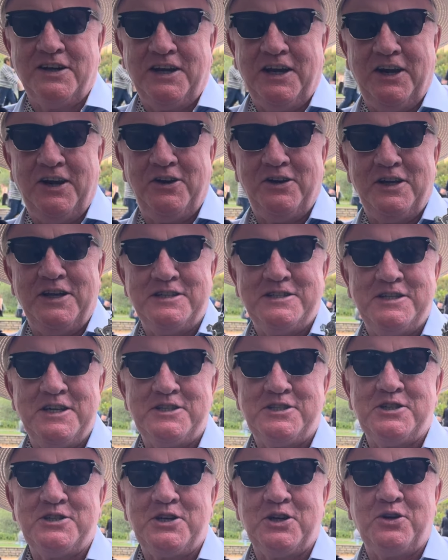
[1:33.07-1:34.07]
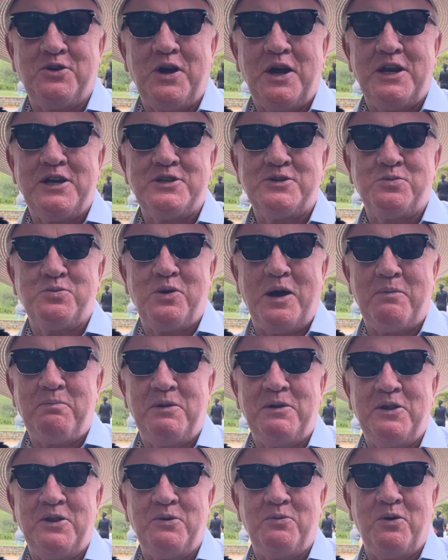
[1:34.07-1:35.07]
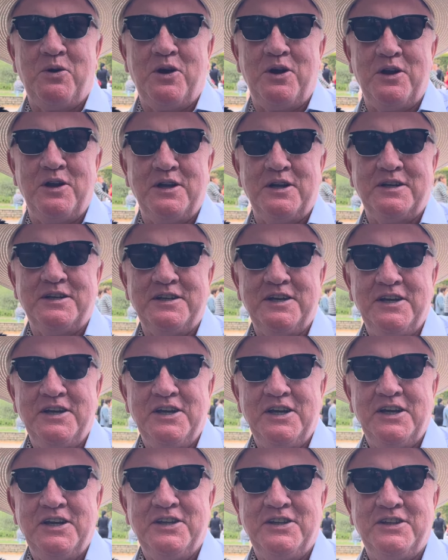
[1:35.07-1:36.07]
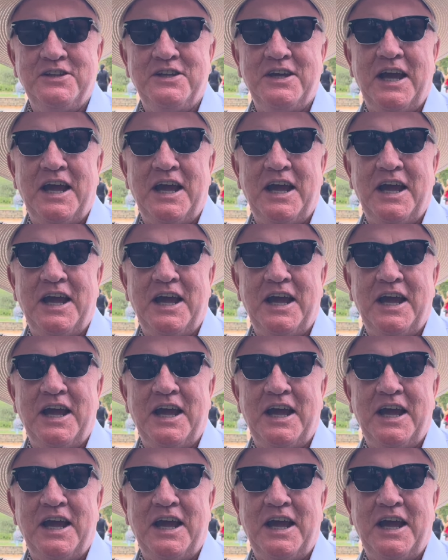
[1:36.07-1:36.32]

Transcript: Here it is. This is the greatest weapon in the world. Explain.